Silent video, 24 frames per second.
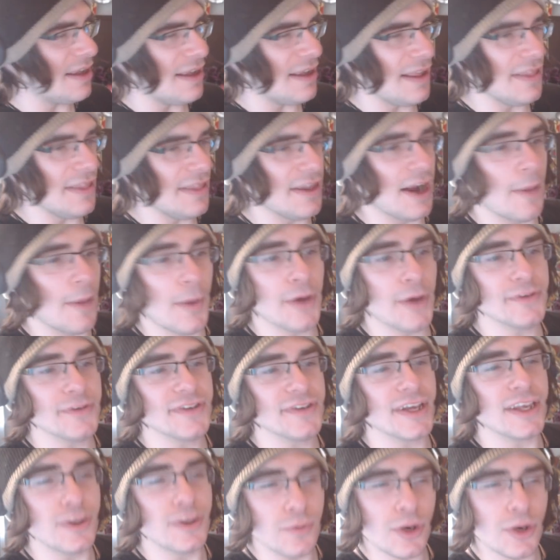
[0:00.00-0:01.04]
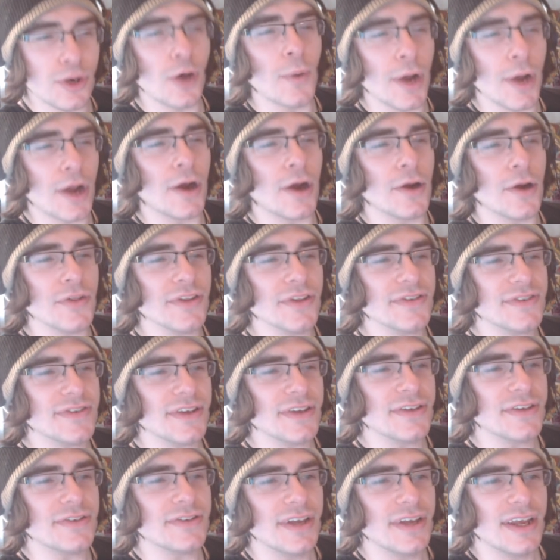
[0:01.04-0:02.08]
And then I'm always like, you know what card this
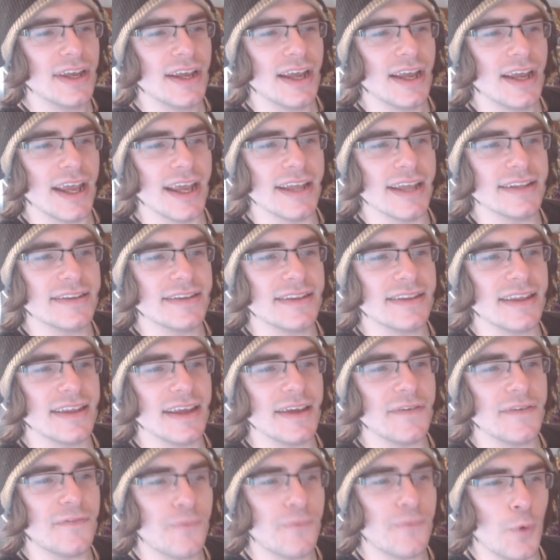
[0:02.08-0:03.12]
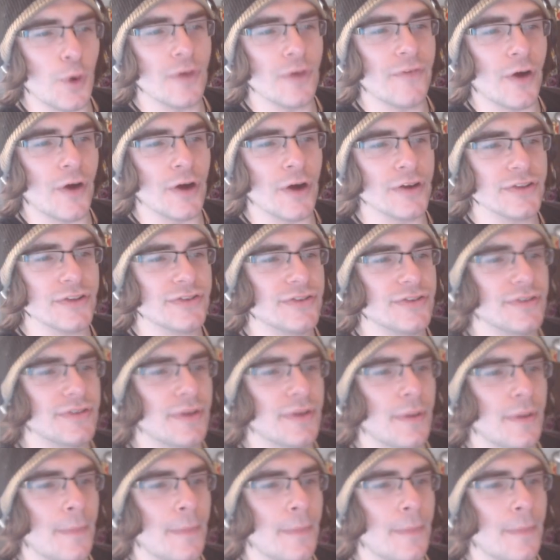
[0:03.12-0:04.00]
is. It's the Four of Hearts.